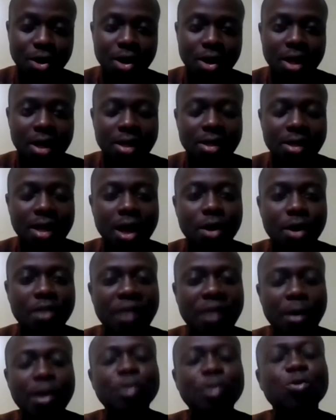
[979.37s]
Now, if I
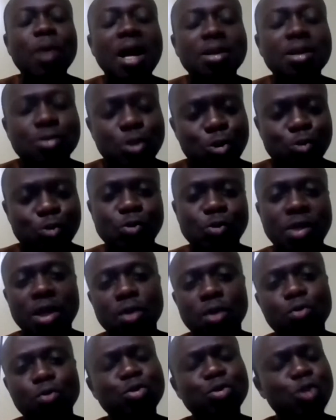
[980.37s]
were to ask you
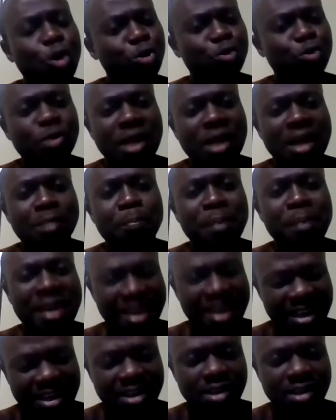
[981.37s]
today, who told you that
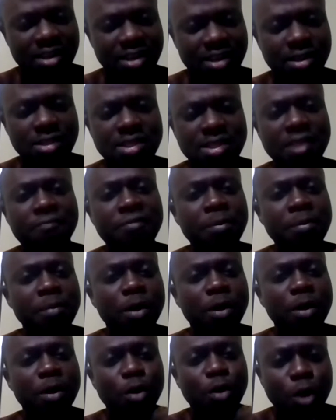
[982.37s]
pink is a
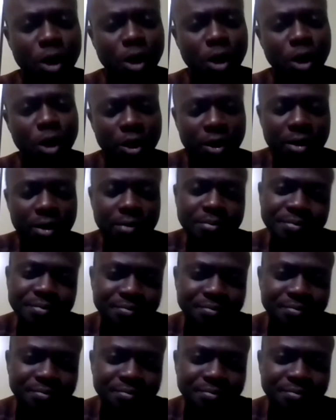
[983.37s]
female color?